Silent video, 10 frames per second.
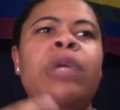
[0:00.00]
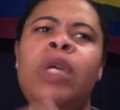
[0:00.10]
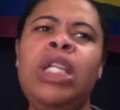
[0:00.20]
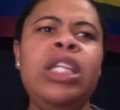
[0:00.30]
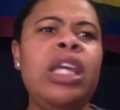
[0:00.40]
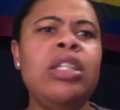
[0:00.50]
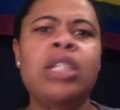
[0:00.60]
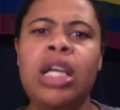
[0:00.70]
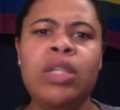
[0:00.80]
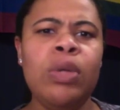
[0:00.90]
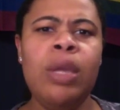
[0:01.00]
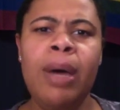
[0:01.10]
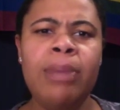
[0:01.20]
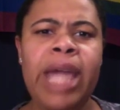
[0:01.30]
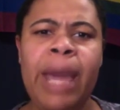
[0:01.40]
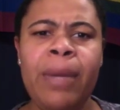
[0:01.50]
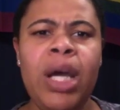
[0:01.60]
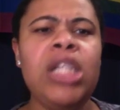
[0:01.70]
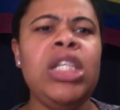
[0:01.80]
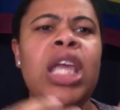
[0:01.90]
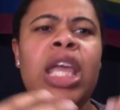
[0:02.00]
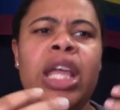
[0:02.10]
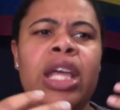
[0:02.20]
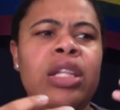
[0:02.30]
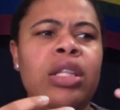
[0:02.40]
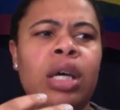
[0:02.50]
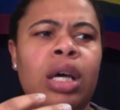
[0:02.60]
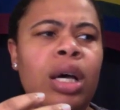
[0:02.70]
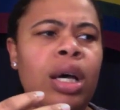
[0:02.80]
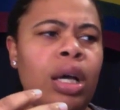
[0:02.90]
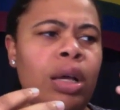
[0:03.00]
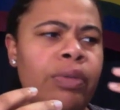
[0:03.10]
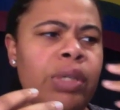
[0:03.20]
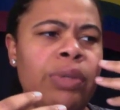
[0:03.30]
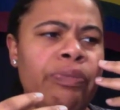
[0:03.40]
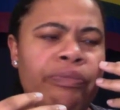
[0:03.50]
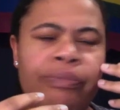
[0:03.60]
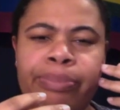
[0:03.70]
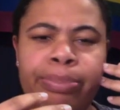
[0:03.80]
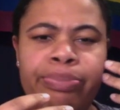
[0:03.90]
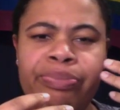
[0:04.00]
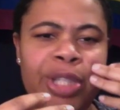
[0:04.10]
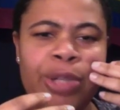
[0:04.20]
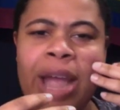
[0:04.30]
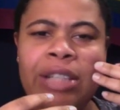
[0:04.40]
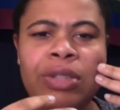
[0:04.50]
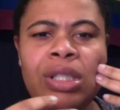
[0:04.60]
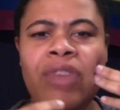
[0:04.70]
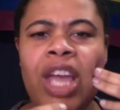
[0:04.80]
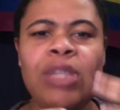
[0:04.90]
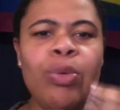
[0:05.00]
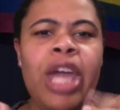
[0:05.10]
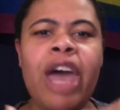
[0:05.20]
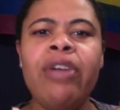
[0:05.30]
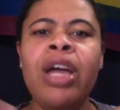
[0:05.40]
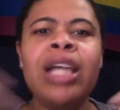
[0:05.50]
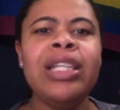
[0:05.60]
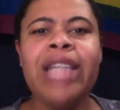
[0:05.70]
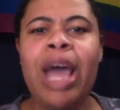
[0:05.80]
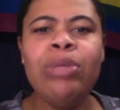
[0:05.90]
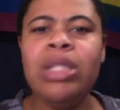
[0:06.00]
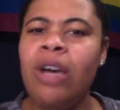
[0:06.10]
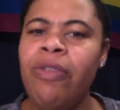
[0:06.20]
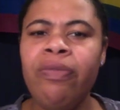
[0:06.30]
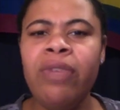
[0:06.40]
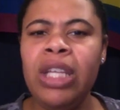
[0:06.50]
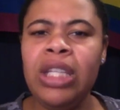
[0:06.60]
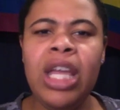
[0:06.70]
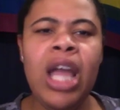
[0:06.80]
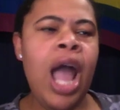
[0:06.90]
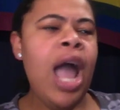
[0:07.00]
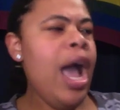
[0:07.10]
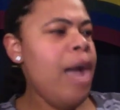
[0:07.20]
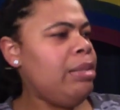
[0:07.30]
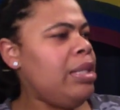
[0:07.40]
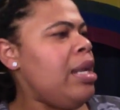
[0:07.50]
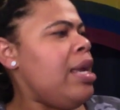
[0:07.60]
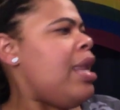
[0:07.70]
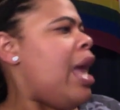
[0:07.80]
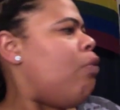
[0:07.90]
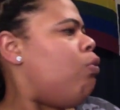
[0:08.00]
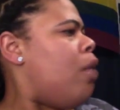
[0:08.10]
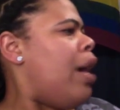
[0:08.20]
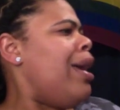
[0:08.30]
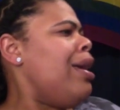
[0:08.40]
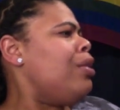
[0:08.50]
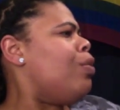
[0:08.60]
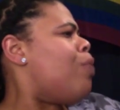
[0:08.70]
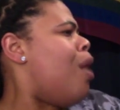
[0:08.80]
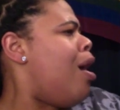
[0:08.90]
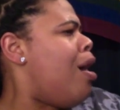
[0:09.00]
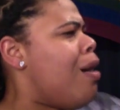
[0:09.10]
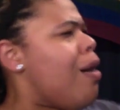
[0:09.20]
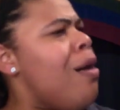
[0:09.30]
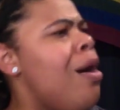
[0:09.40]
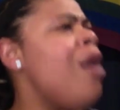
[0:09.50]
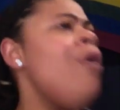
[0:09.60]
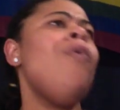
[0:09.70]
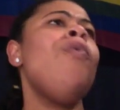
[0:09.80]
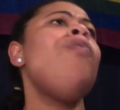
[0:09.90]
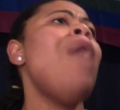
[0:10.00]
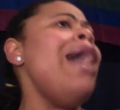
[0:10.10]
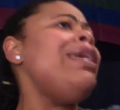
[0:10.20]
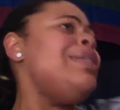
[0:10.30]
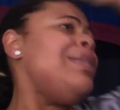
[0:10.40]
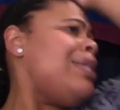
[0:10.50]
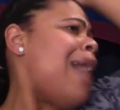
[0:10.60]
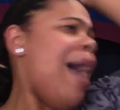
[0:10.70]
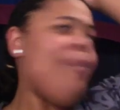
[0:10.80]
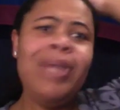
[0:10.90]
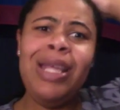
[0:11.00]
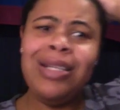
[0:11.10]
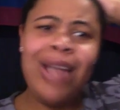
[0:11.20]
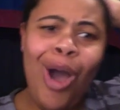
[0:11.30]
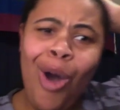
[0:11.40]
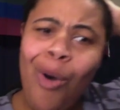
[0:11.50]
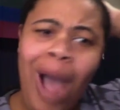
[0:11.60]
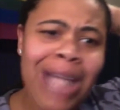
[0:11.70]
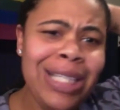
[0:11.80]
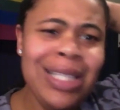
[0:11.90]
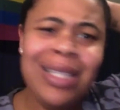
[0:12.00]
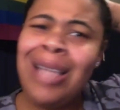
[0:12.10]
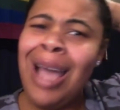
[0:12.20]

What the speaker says: really didn't tussle him up that much, and the scratch on his face or whatever, that was self-inflicted. I'm sitting here like, what in the world? Why is this happening? No, I just...